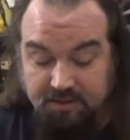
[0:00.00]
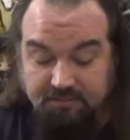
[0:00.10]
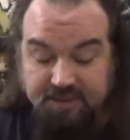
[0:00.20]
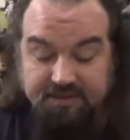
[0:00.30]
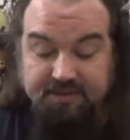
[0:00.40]

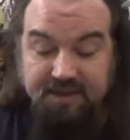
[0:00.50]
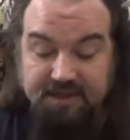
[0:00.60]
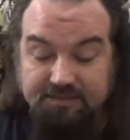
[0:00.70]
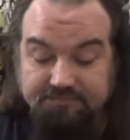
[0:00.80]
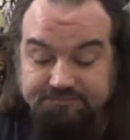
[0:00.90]
But
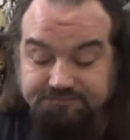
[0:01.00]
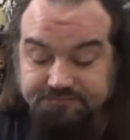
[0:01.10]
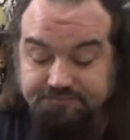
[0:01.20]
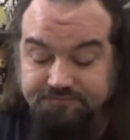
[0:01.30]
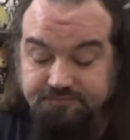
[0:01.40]

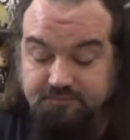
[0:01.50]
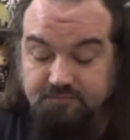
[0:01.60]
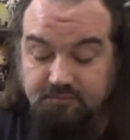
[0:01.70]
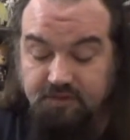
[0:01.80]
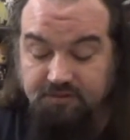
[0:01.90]

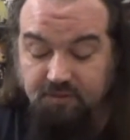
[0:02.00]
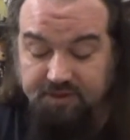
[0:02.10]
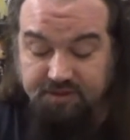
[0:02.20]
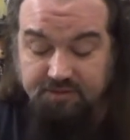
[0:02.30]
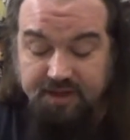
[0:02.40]
he's
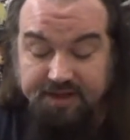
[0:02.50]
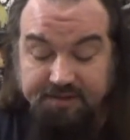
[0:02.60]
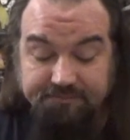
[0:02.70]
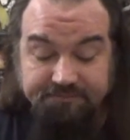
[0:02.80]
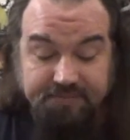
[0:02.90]
working a
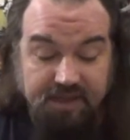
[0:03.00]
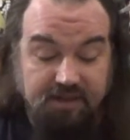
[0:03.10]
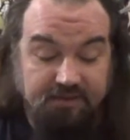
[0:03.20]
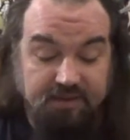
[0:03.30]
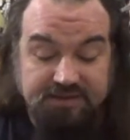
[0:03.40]
crane, and
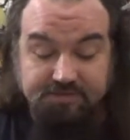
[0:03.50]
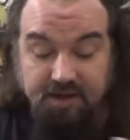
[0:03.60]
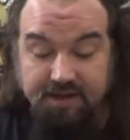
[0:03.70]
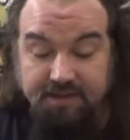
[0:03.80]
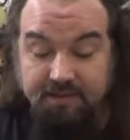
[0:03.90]
on the lunch
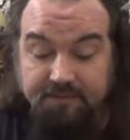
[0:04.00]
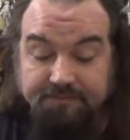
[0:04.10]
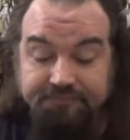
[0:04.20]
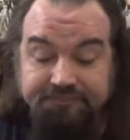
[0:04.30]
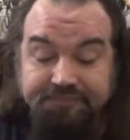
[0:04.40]
break,
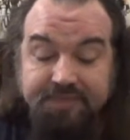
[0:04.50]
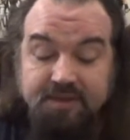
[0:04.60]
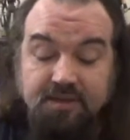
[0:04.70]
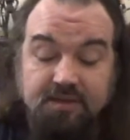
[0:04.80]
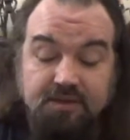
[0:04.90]

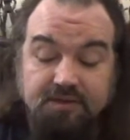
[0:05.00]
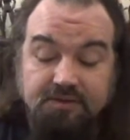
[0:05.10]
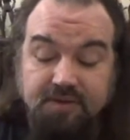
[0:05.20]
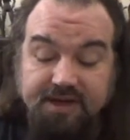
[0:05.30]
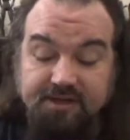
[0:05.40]

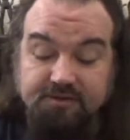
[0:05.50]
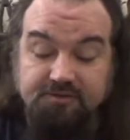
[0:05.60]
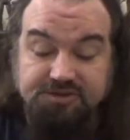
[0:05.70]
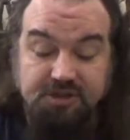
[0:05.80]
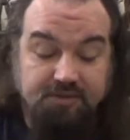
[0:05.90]
the wrecking crew
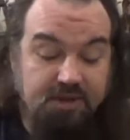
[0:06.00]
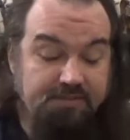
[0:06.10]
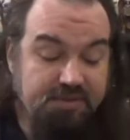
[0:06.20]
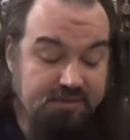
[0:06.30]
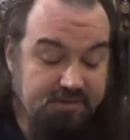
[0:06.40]
show up.
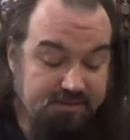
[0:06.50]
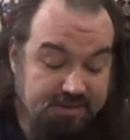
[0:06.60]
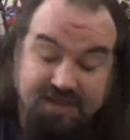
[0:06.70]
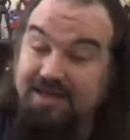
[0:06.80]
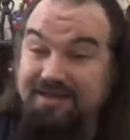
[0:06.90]

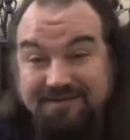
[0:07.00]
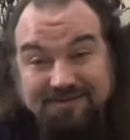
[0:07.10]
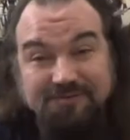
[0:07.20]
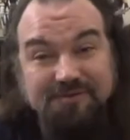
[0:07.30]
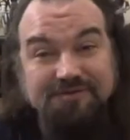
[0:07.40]

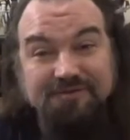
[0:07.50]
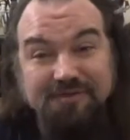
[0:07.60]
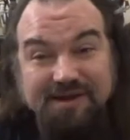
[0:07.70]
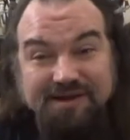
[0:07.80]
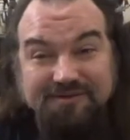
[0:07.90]
Two books with the
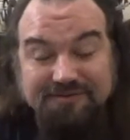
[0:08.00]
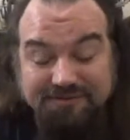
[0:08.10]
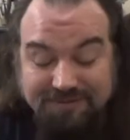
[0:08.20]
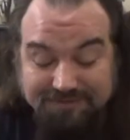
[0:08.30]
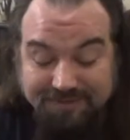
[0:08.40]
wrecking crew in
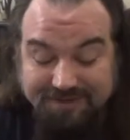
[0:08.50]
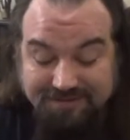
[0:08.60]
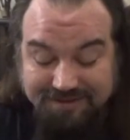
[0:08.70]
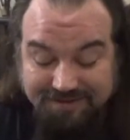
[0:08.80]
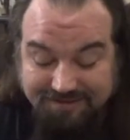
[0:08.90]
1 week,
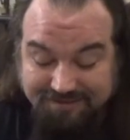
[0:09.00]
right?